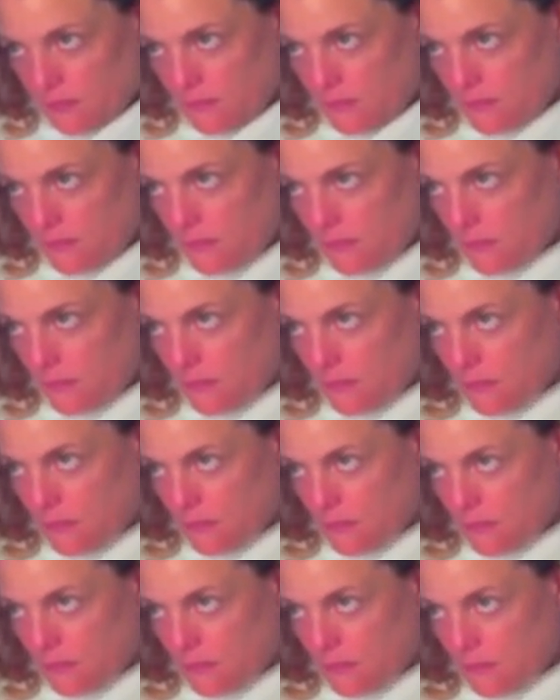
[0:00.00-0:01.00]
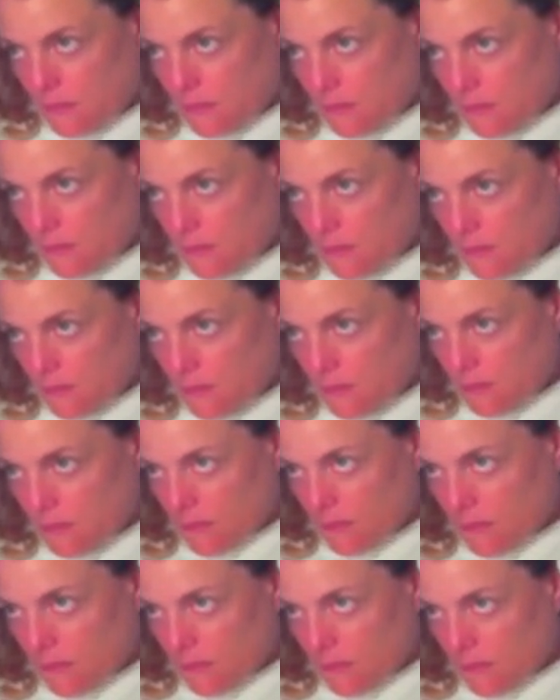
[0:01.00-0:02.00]
or more love, is you
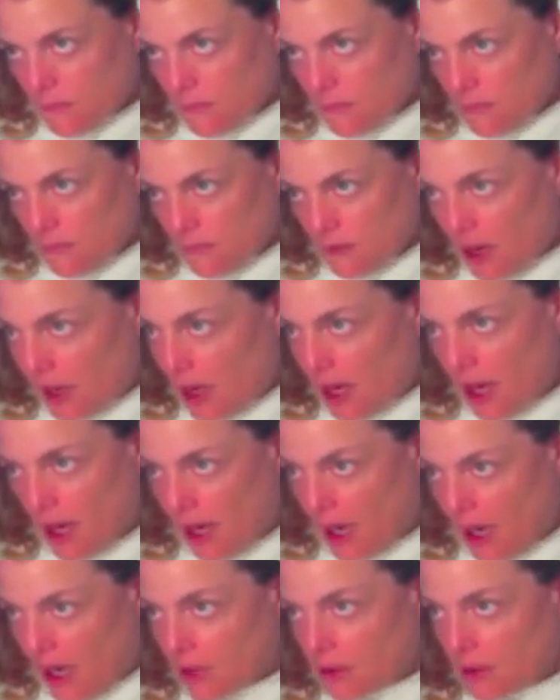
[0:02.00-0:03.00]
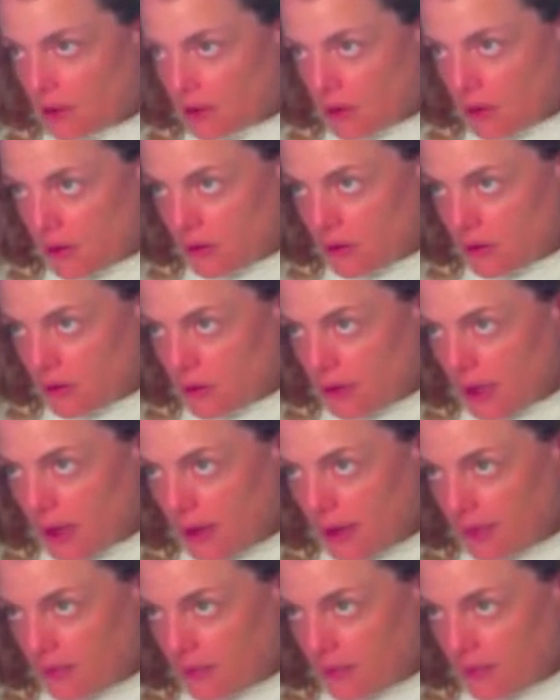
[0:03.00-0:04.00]
saying, I, I should have.
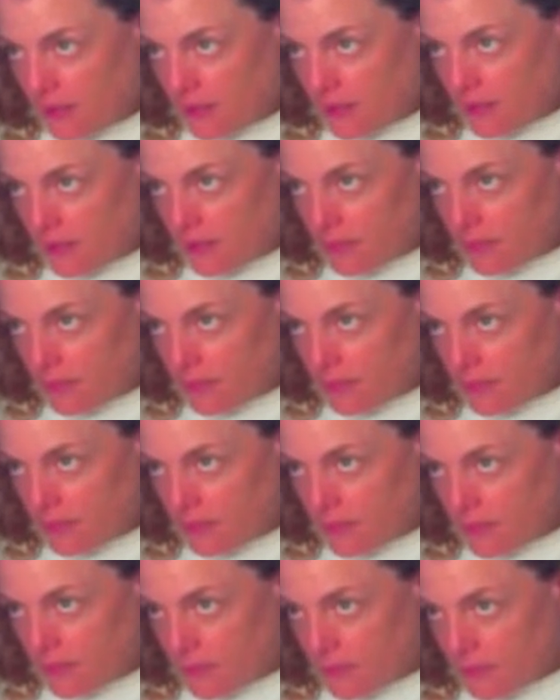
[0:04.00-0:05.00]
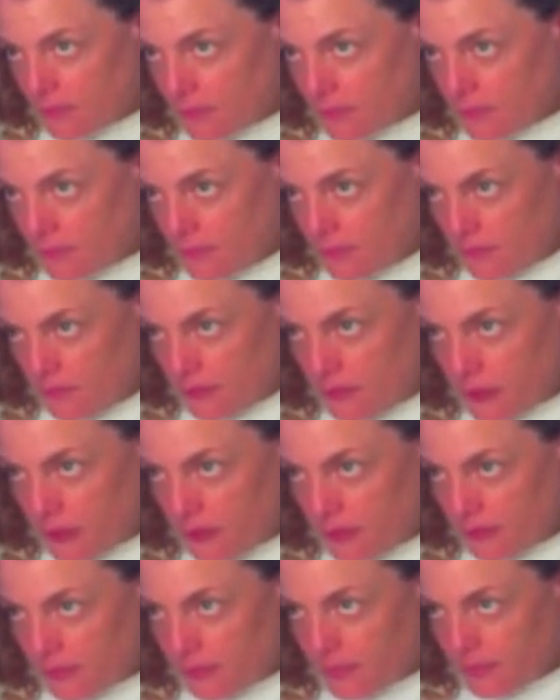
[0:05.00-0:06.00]
give more love. Right.
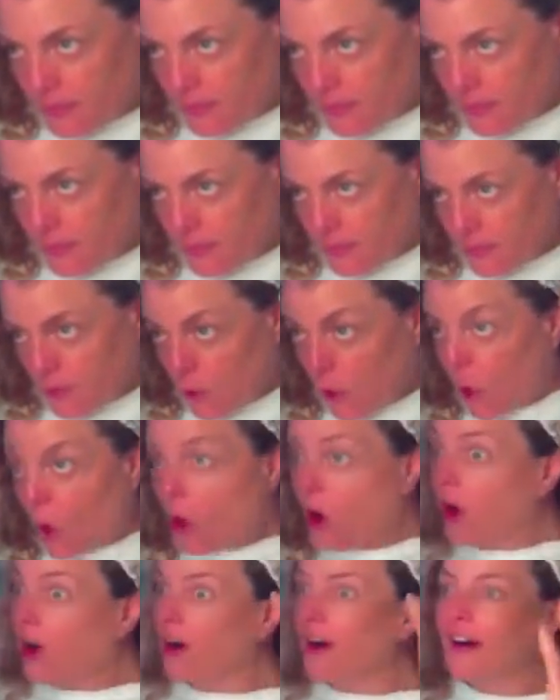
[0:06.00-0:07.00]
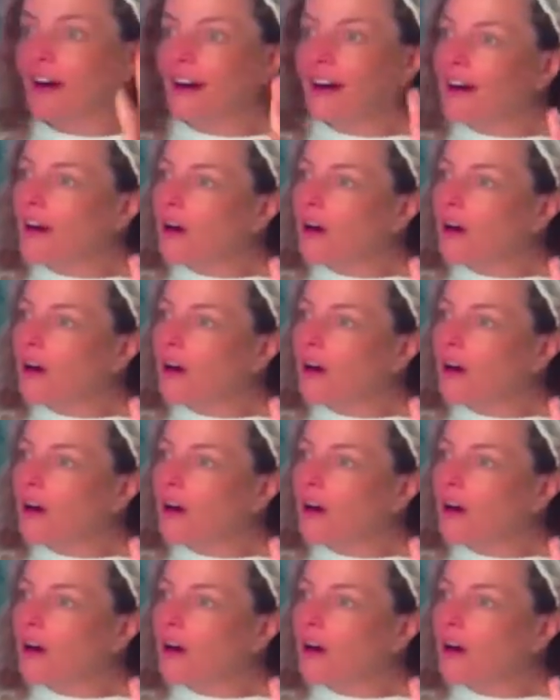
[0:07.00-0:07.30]
Or,